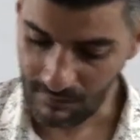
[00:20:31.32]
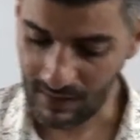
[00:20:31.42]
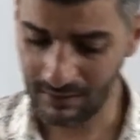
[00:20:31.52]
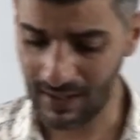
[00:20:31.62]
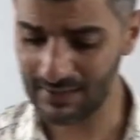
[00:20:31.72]

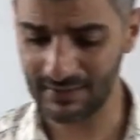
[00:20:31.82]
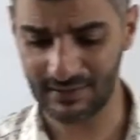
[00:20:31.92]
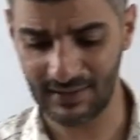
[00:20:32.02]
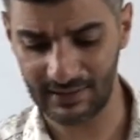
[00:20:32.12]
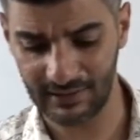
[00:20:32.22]

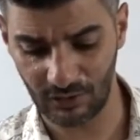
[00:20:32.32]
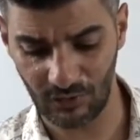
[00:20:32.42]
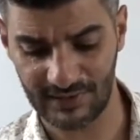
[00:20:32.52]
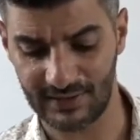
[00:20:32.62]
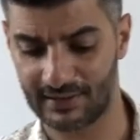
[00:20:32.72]
rather than
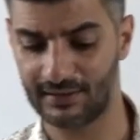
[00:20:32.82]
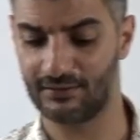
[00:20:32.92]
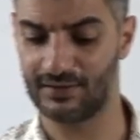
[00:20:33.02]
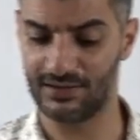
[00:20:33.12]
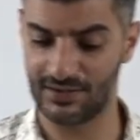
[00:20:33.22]
linguistic
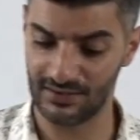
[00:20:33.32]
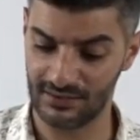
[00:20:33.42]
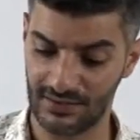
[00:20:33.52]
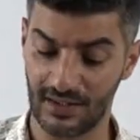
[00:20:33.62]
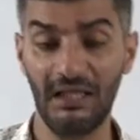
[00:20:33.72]

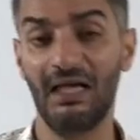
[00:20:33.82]
reasons,